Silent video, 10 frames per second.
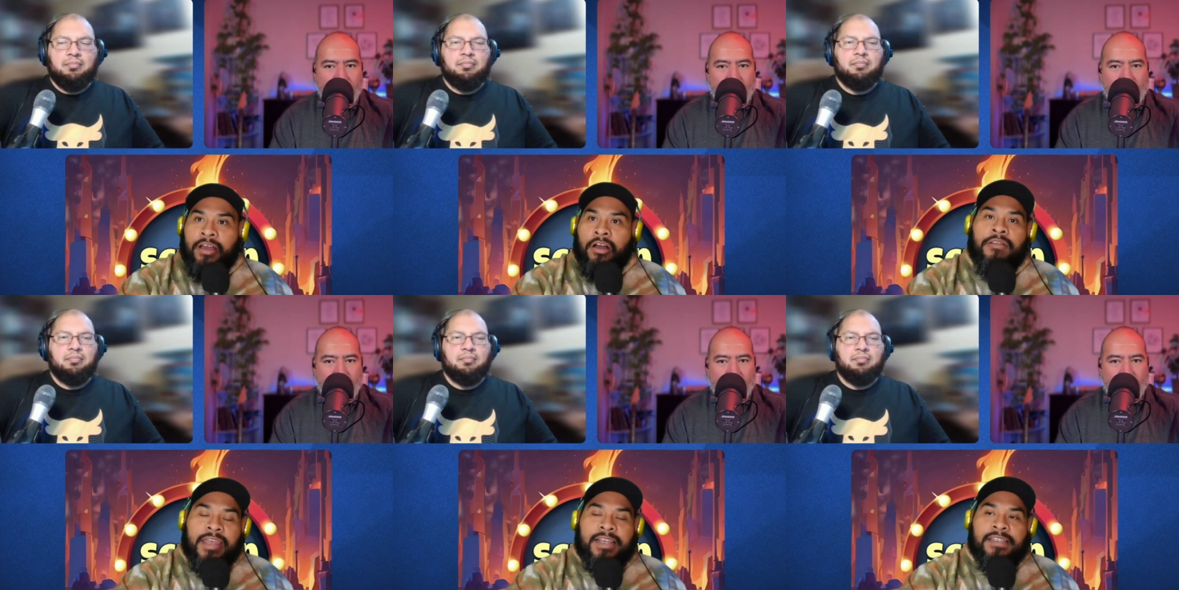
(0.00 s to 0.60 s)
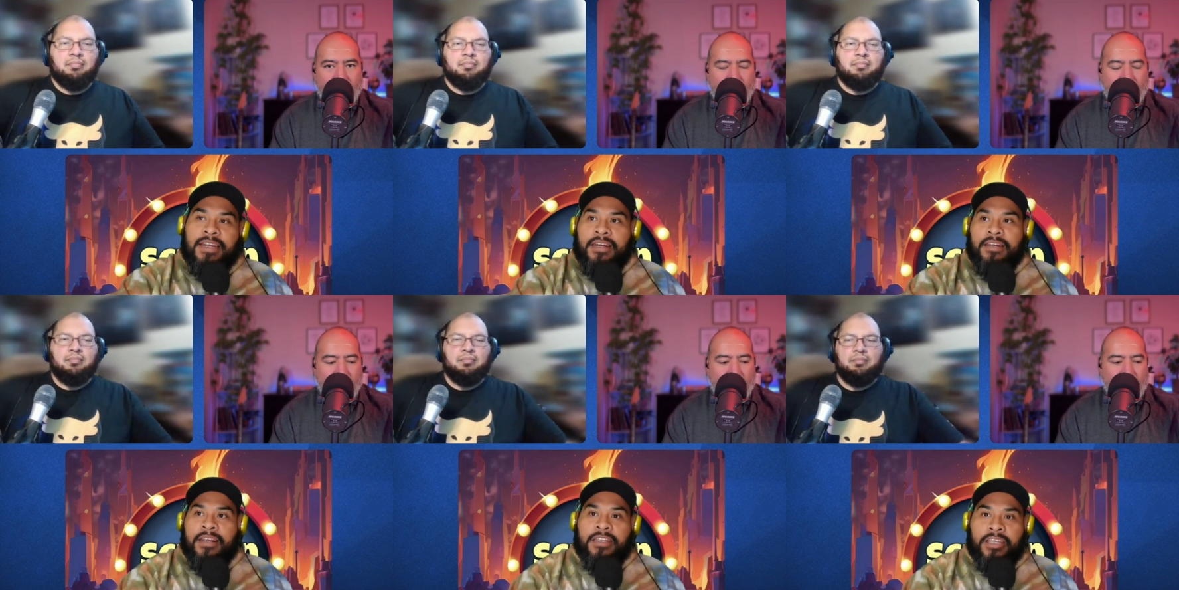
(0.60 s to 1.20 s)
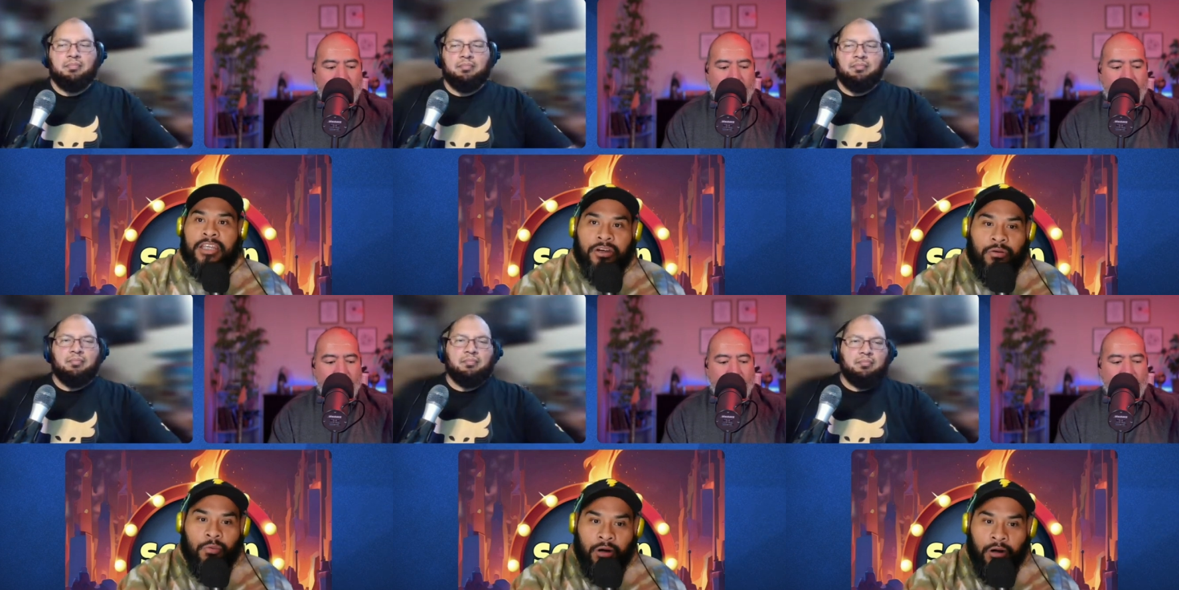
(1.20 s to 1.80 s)
Speaker 1: they called nineteen ninety-nine the
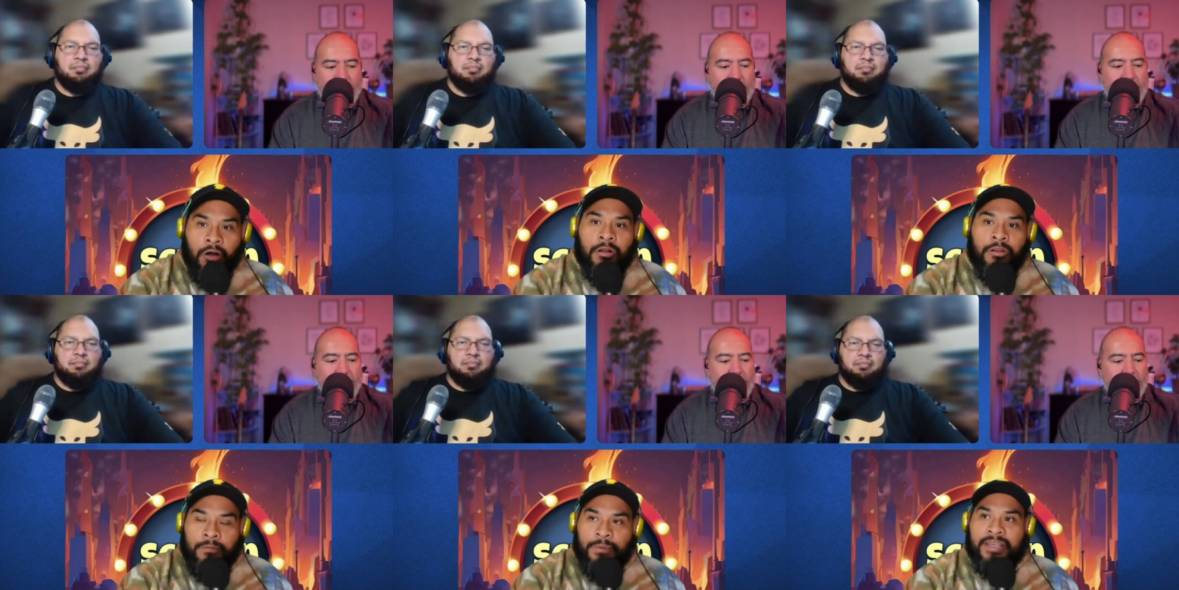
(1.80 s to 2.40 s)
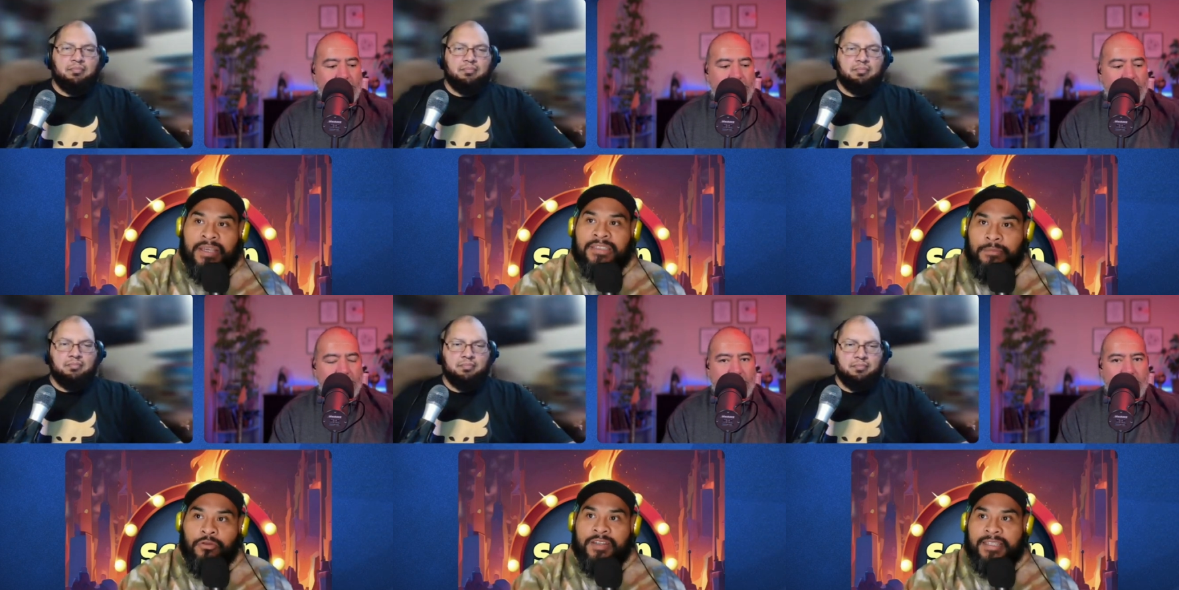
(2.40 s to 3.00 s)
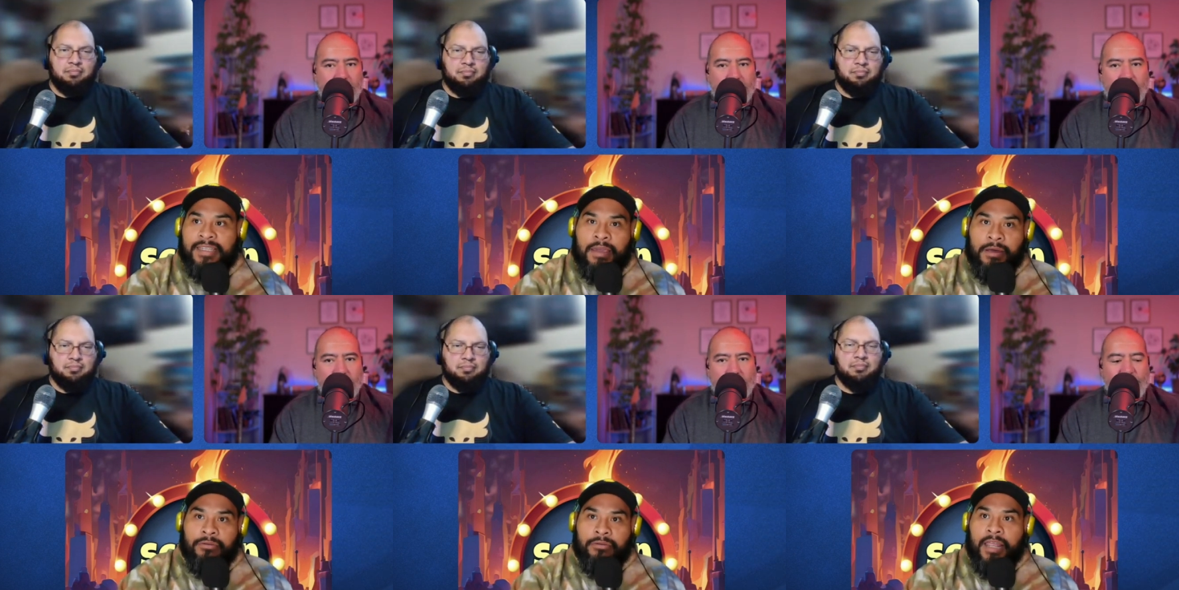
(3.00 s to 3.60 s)
year where all the best movies
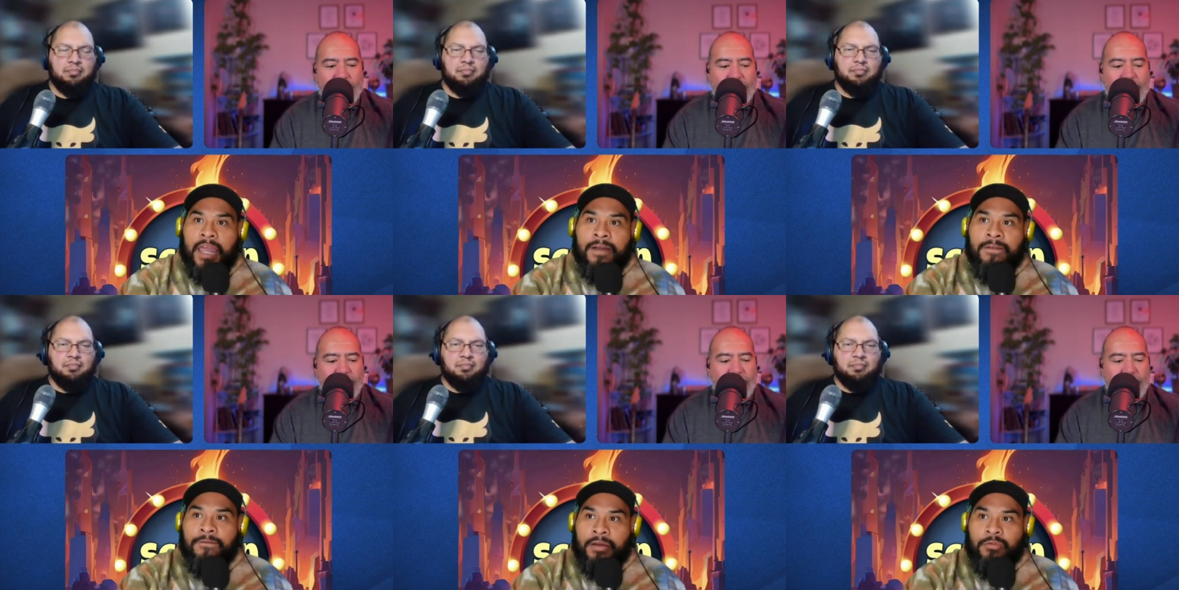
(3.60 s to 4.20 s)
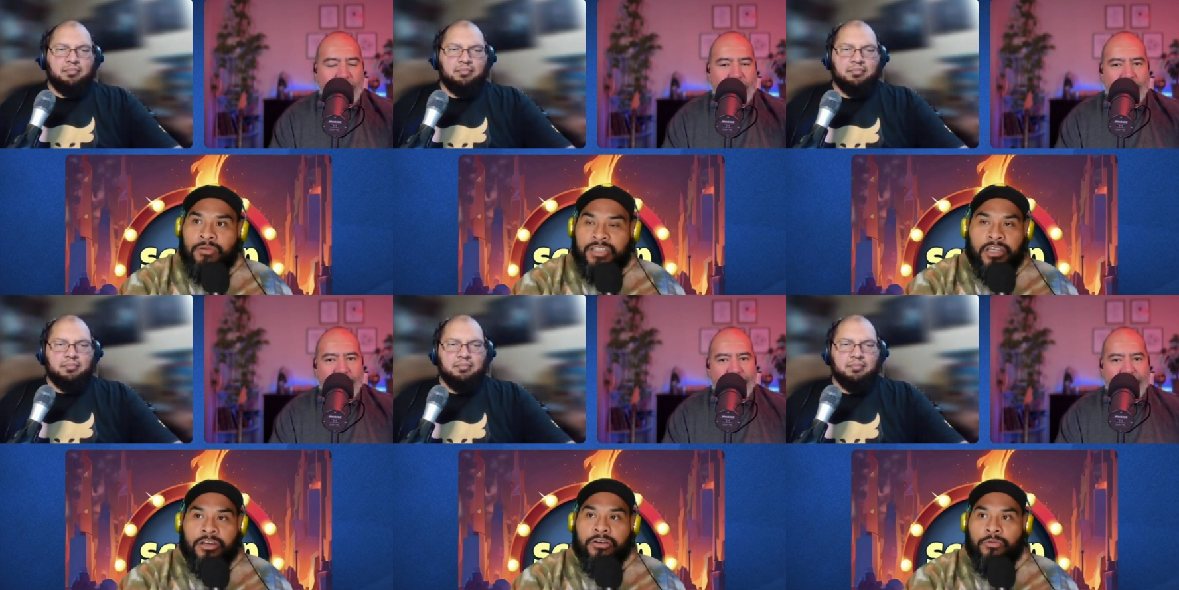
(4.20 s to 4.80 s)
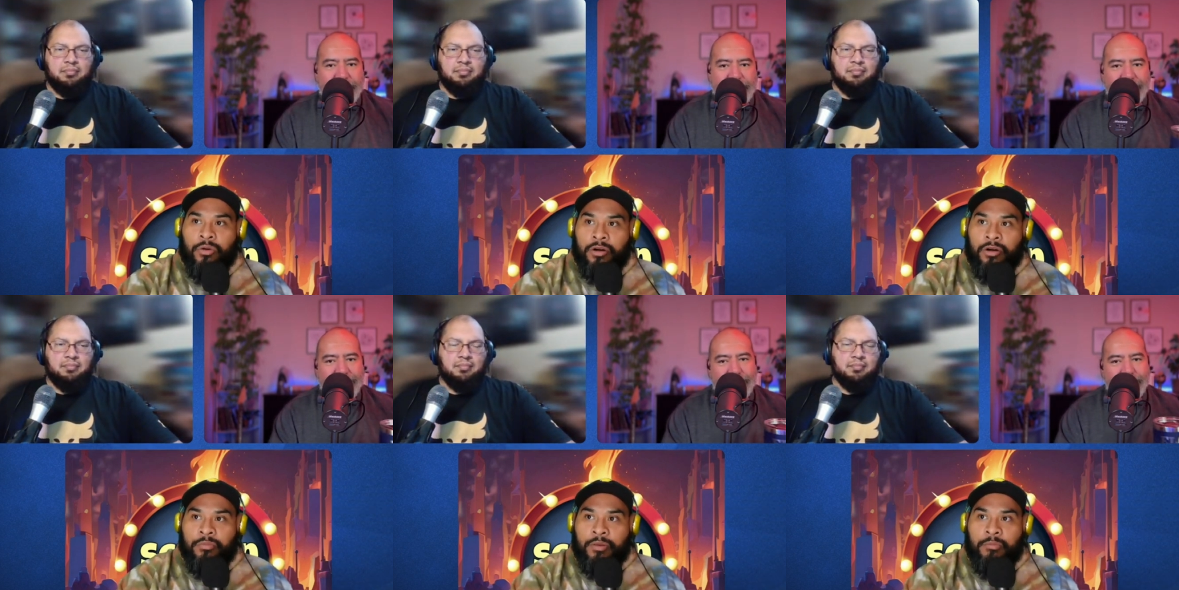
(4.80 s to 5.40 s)
came out. Every, that was a year
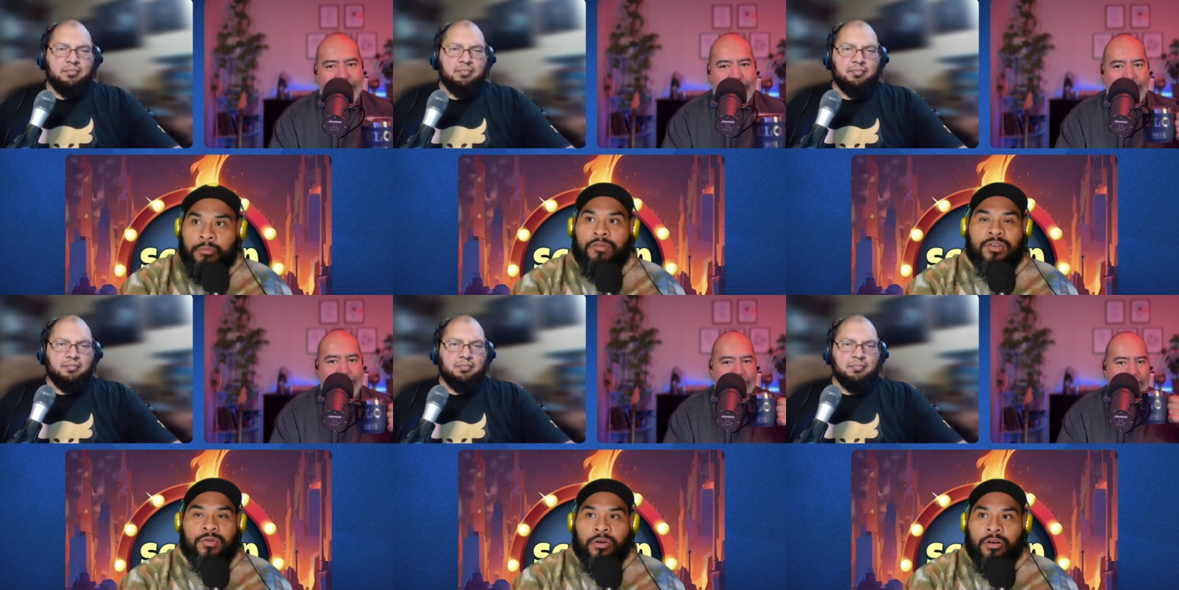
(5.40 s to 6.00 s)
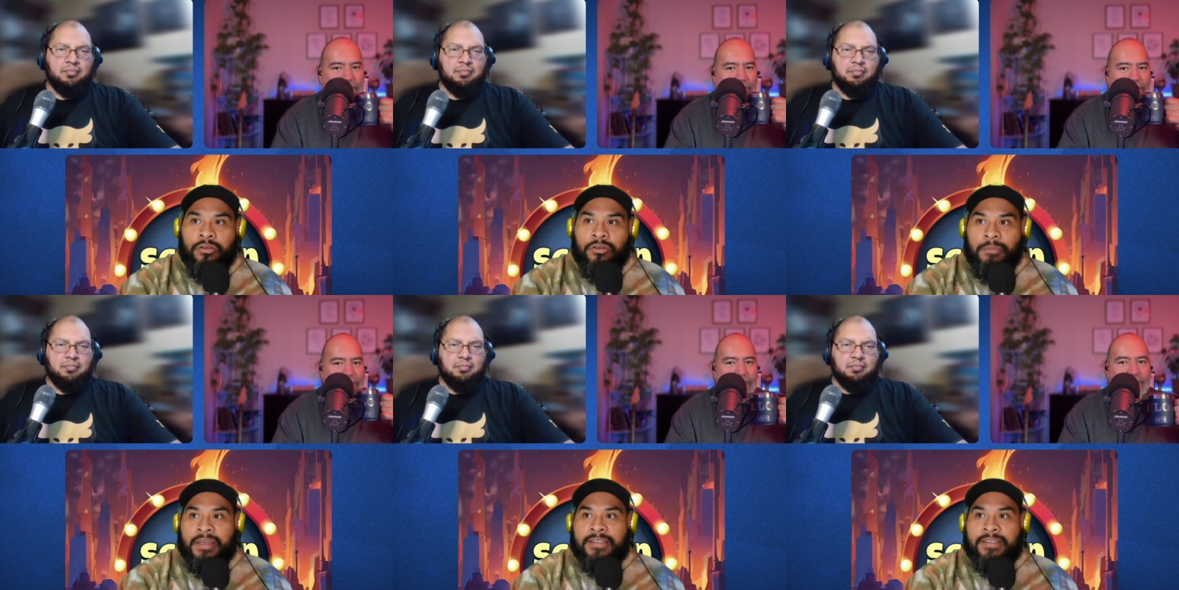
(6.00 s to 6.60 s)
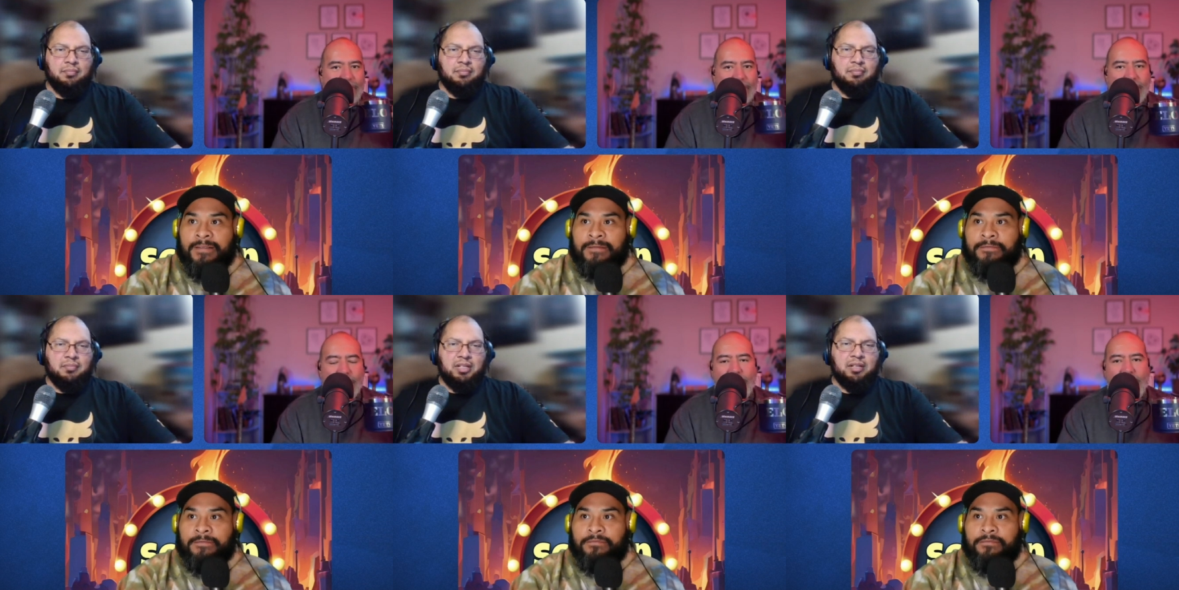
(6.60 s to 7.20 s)
where the movies were the best.
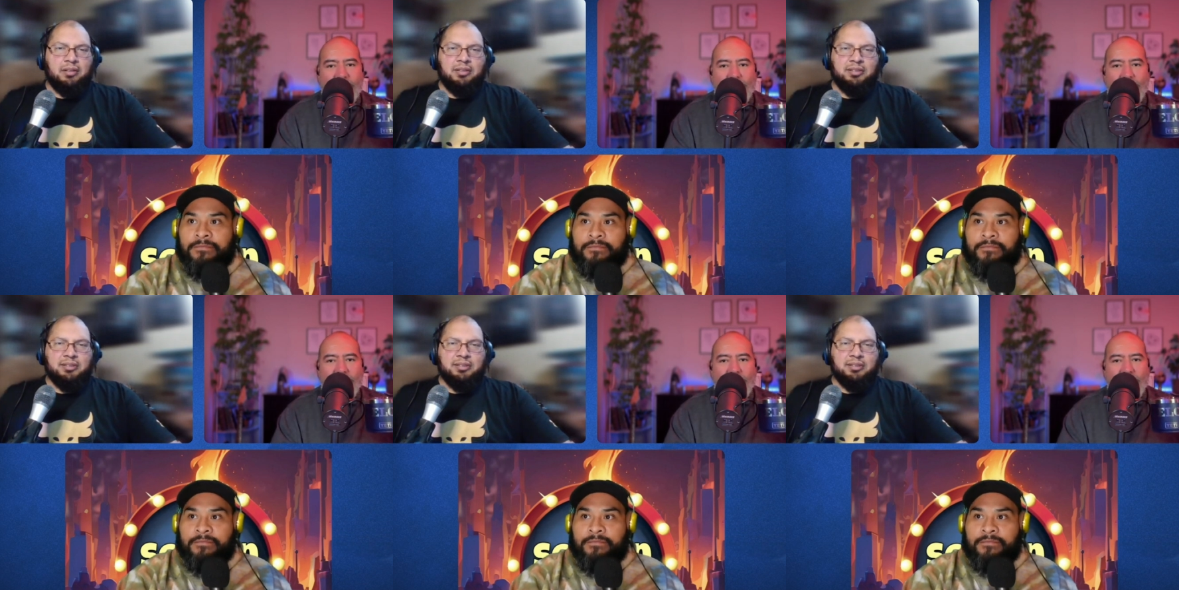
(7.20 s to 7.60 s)
Speaker 2: I don't know.